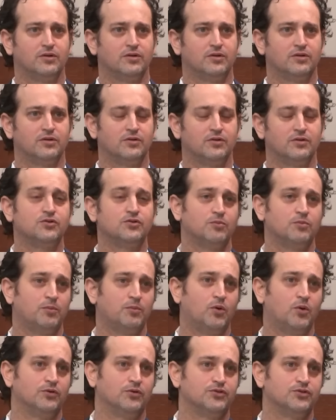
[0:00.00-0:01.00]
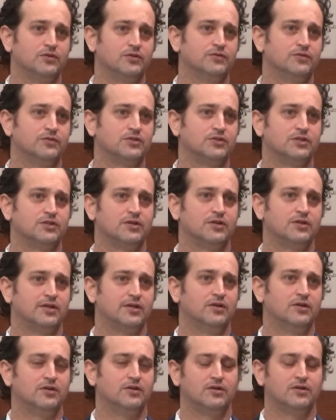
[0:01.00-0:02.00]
There was a memorial service here.